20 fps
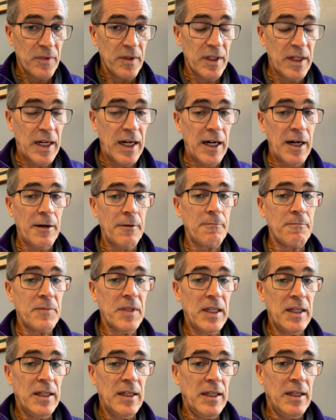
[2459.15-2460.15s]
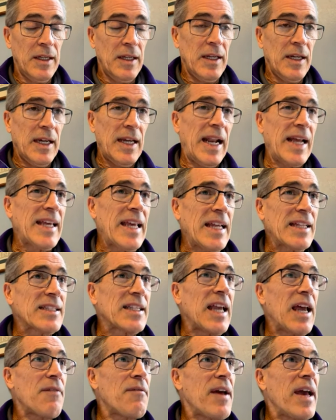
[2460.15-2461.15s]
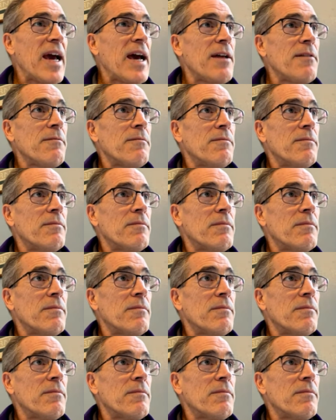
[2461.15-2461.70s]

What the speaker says: And I can't say I've had